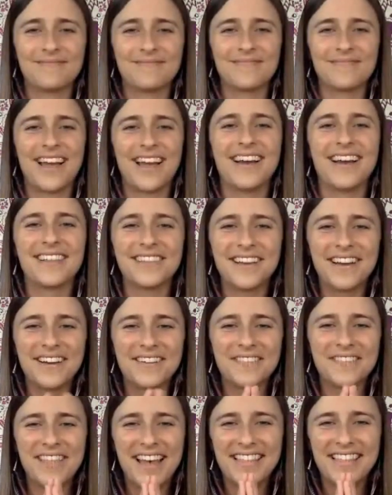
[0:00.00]
I
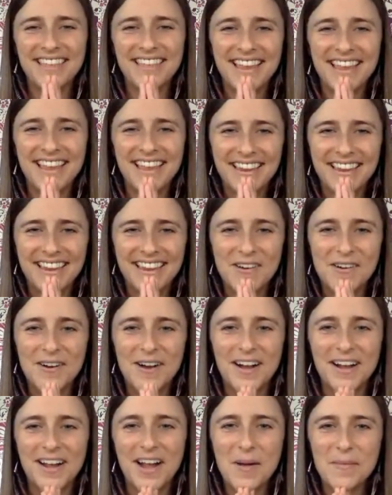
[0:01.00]
love that. Thank you.
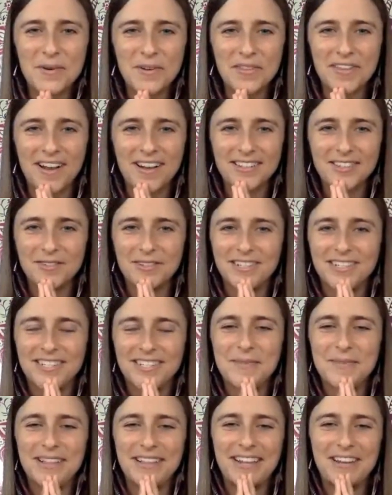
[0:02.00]
A couple of thoughts were
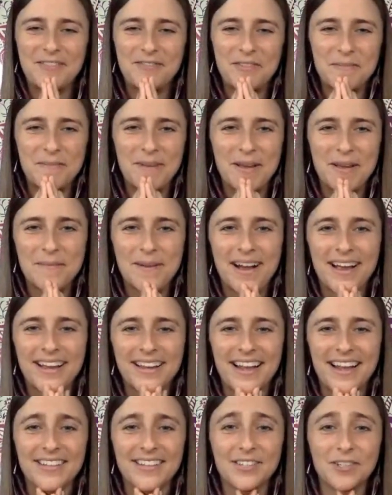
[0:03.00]
stimulated from my mind
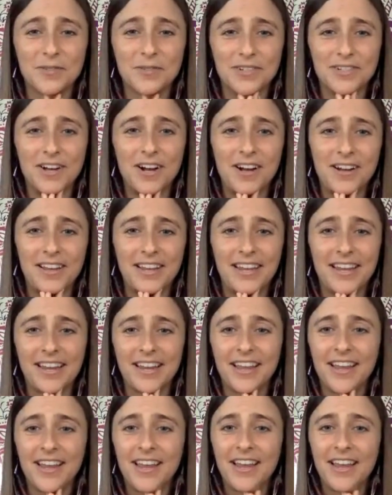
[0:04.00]
as you were talking.